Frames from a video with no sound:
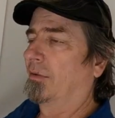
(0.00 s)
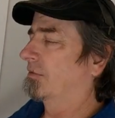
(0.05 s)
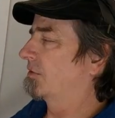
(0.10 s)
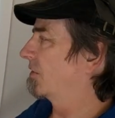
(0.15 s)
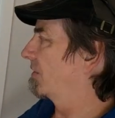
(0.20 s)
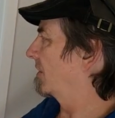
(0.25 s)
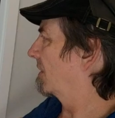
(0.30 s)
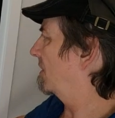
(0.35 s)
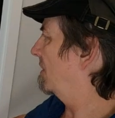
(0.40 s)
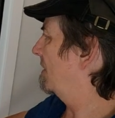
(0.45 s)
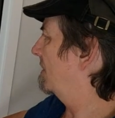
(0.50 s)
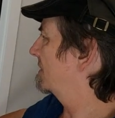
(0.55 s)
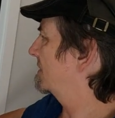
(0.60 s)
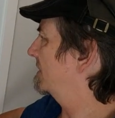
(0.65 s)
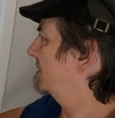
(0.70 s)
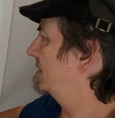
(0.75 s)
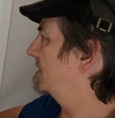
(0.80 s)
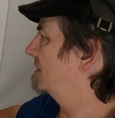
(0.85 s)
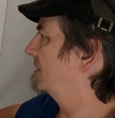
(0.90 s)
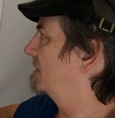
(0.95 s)
for the
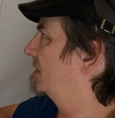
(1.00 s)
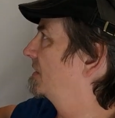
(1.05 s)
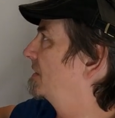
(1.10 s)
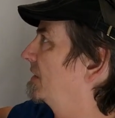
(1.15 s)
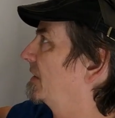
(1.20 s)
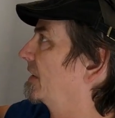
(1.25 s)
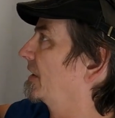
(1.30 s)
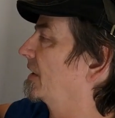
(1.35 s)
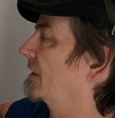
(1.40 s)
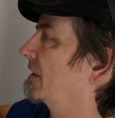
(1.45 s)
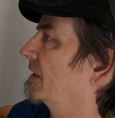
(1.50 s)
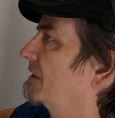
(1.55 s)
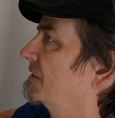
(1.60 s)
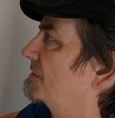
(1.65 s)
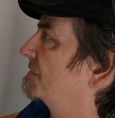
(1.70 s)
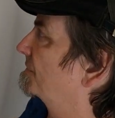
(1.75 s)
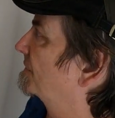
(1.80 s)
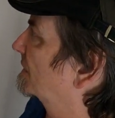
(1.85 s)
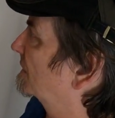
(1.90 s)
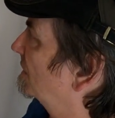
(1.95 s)
closet, and
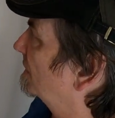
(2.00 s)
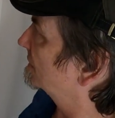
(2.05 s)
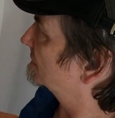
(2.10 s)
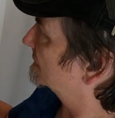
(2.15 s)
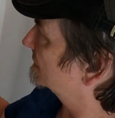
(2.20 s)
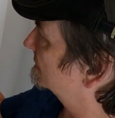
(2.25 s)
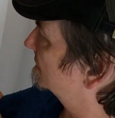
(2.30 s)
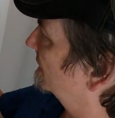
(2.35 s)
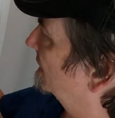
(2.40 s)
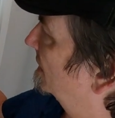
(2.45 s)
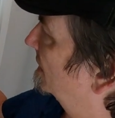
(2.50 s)
each of the closets